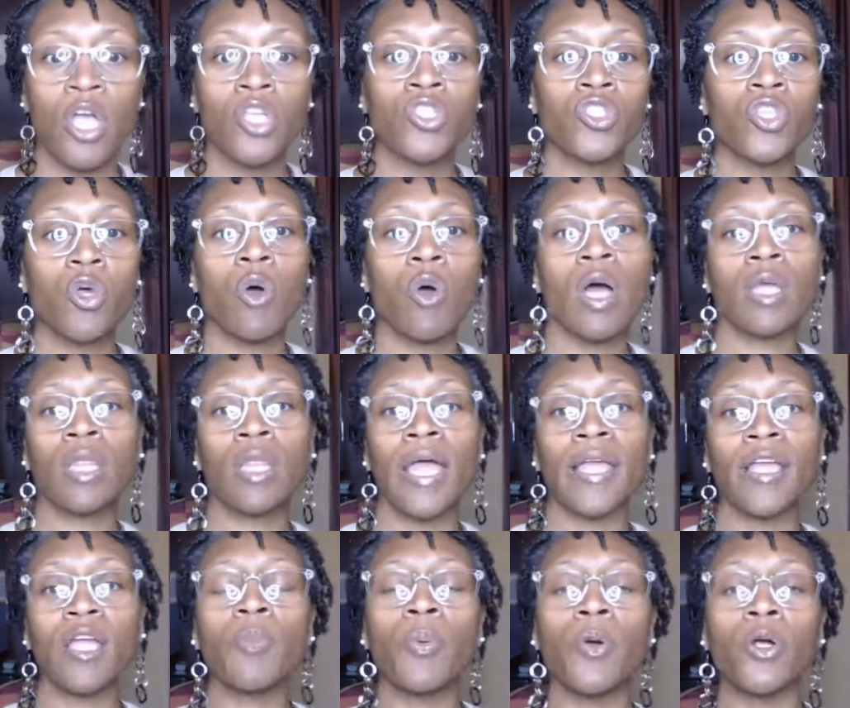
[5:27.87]
So,
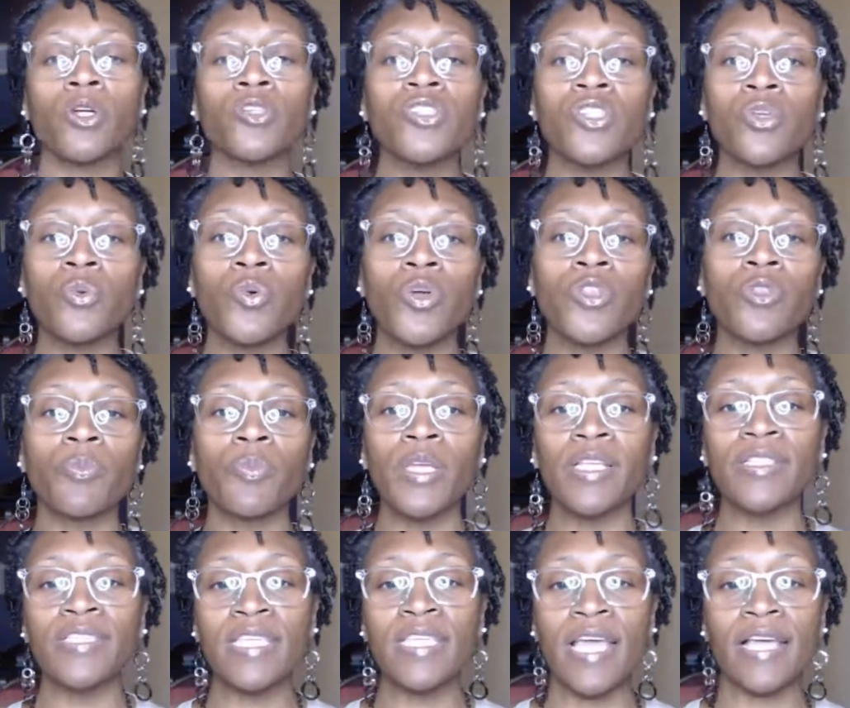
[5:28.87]
unlike a person with
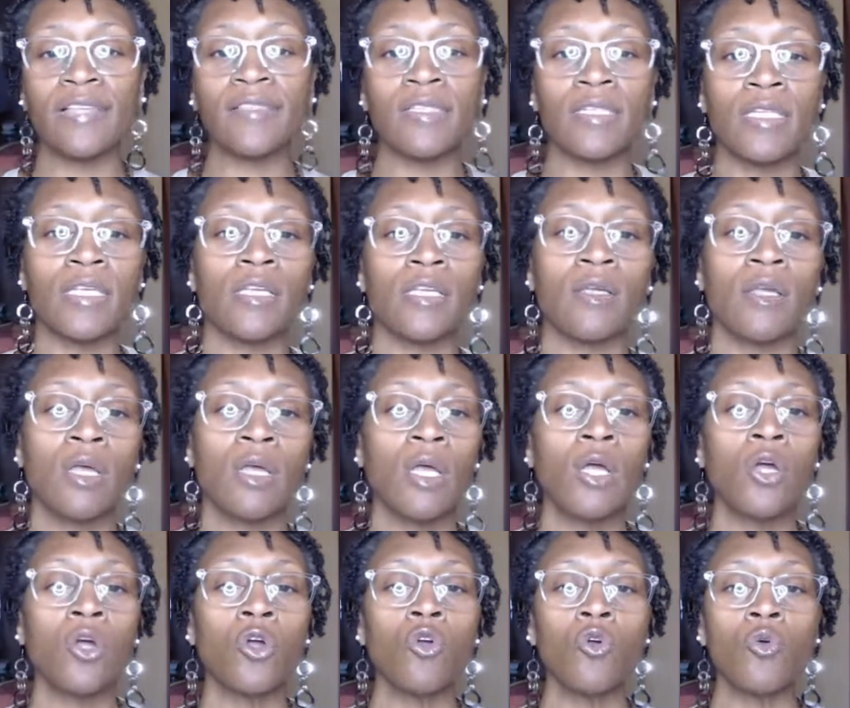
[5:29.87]
PTSD
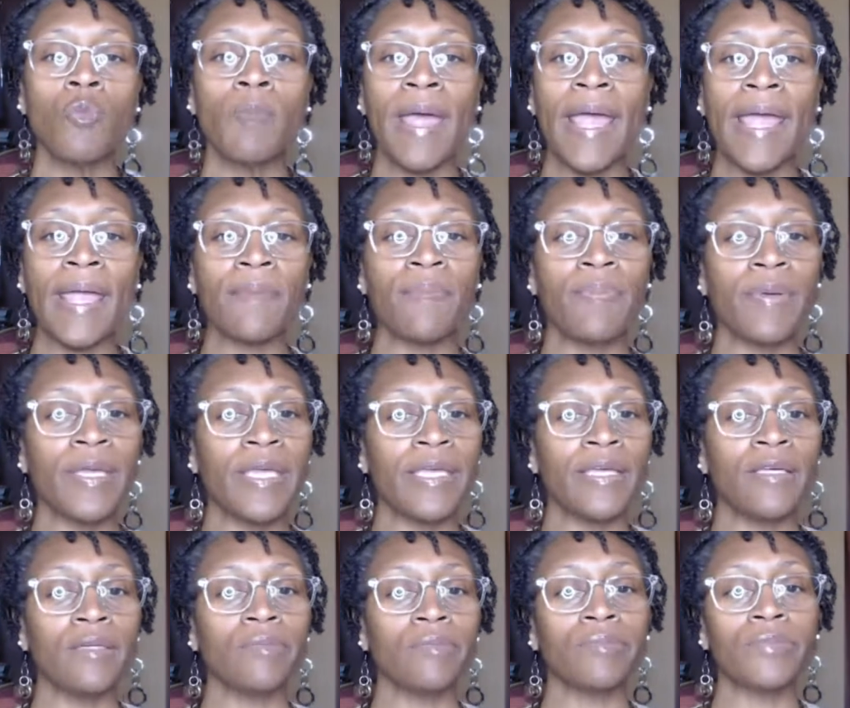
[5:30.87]
who may
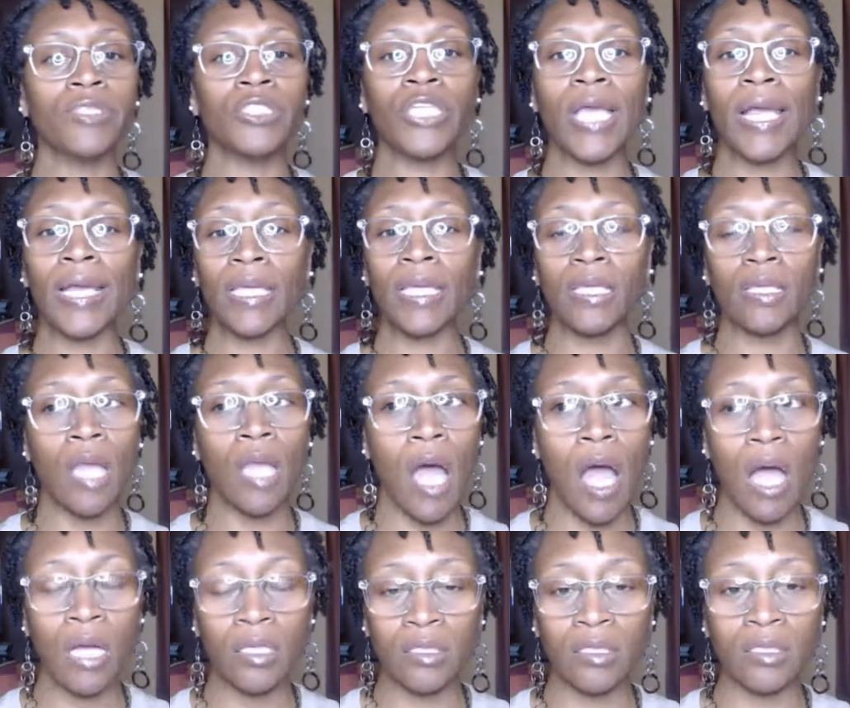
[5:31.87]
be checking
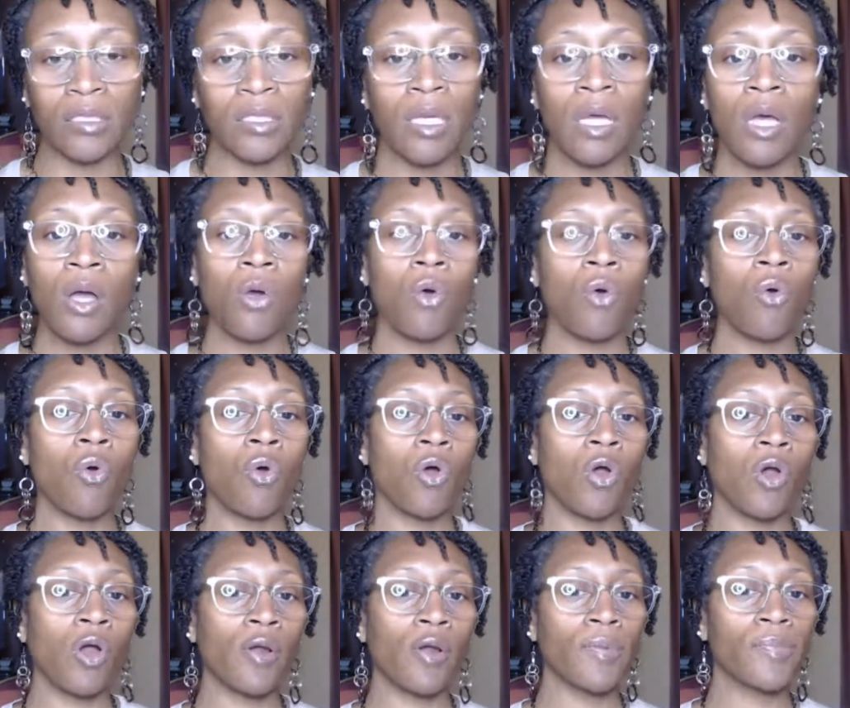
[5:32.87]
locks
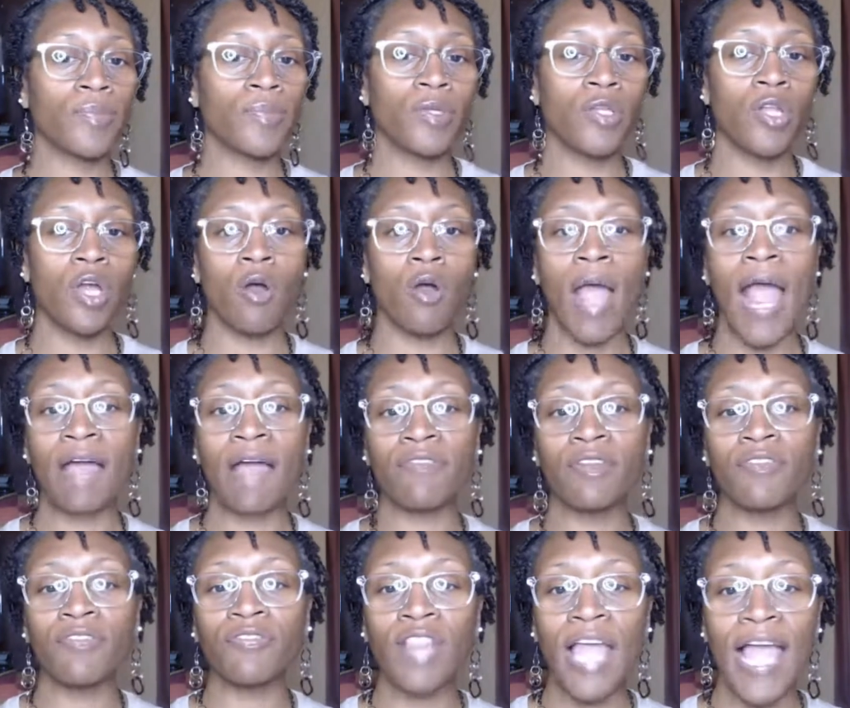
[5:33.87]
or,
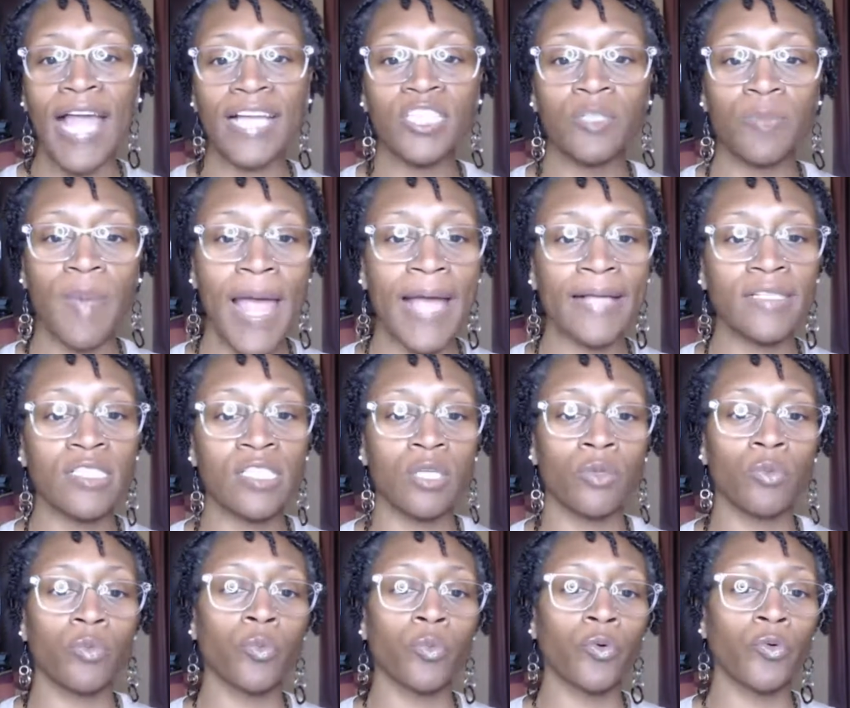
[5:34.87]
having flashbacks
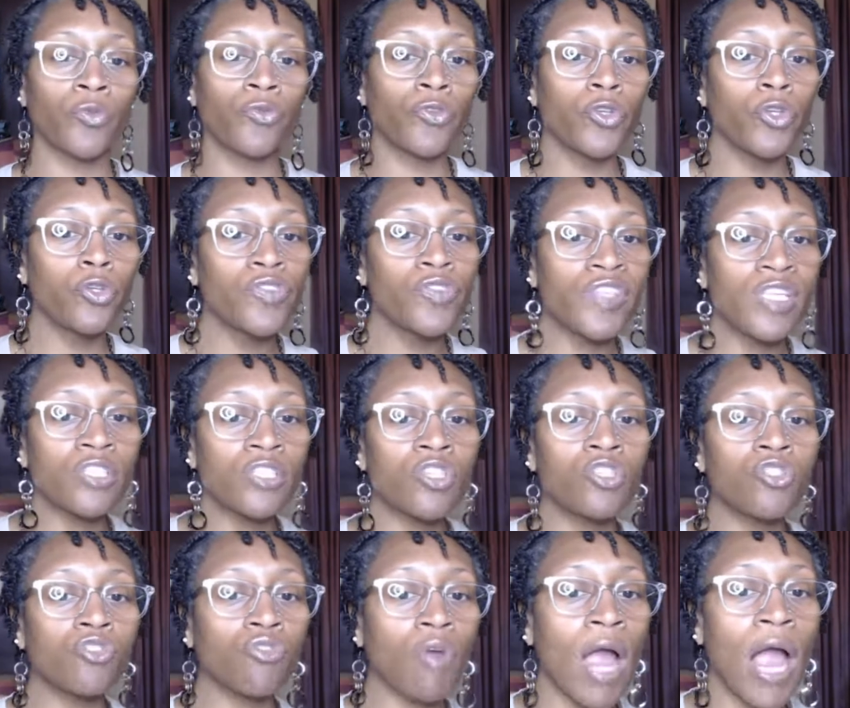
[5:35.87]
and refusing
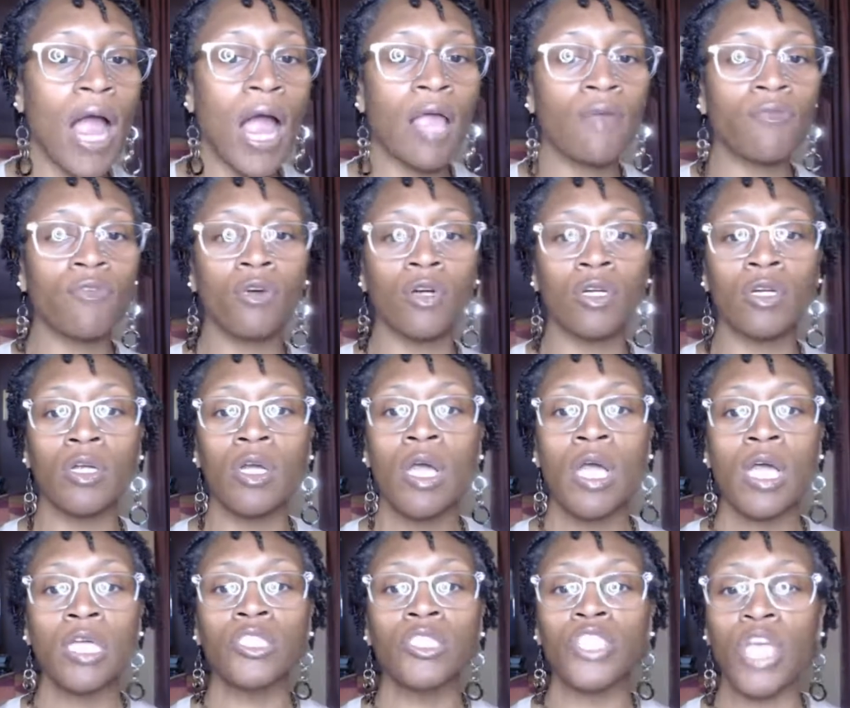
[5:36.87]
to drive or
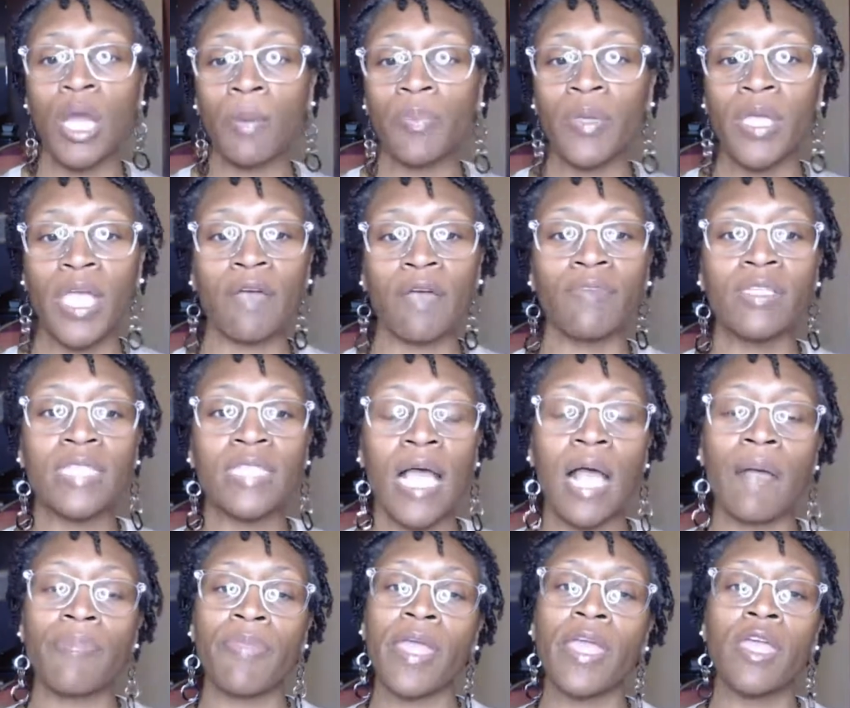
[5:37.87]
jumping every
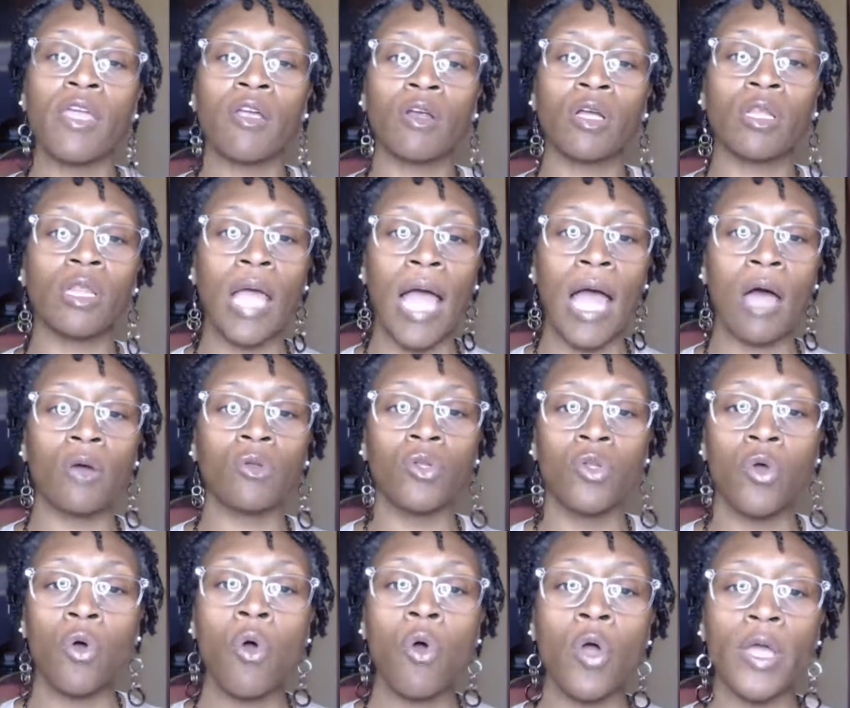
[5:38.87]
time they hear a loud
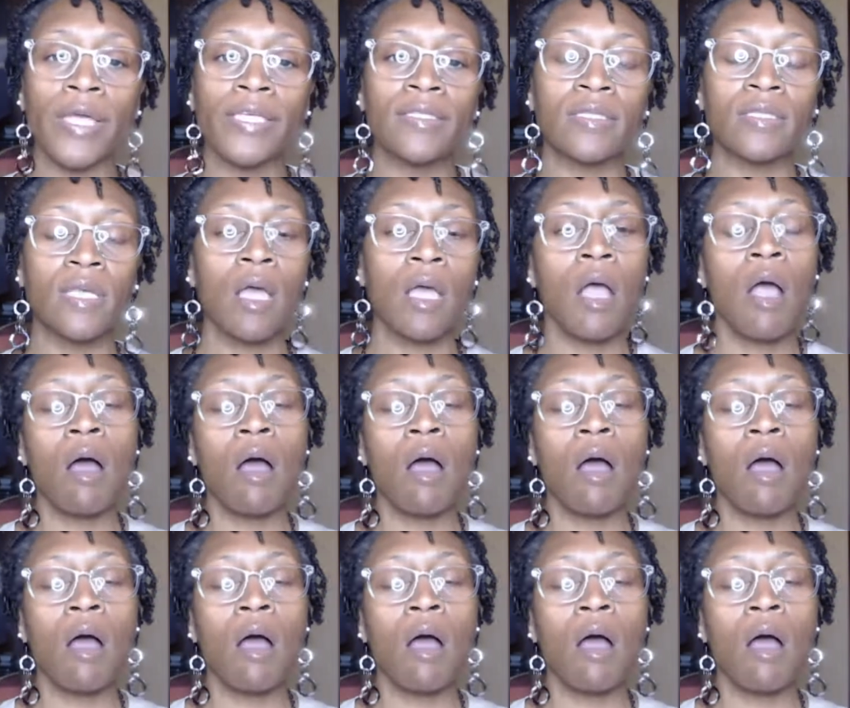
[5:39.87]
noise,